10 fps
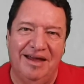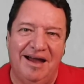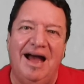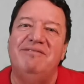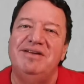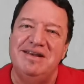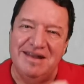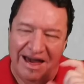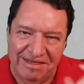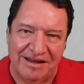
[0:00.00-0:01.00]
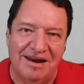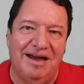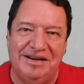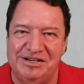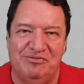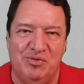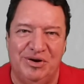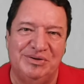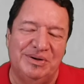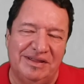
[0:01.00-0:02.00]
I have another client I've
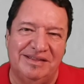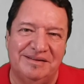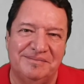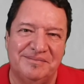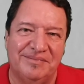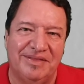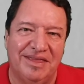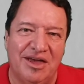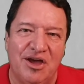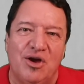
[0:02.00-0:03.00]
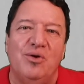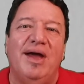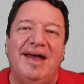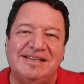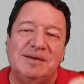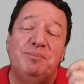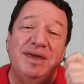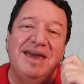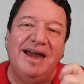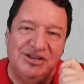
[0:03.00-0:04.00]
worked with who has a
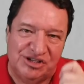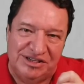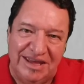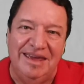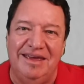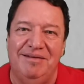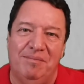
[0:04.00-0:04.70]
PhD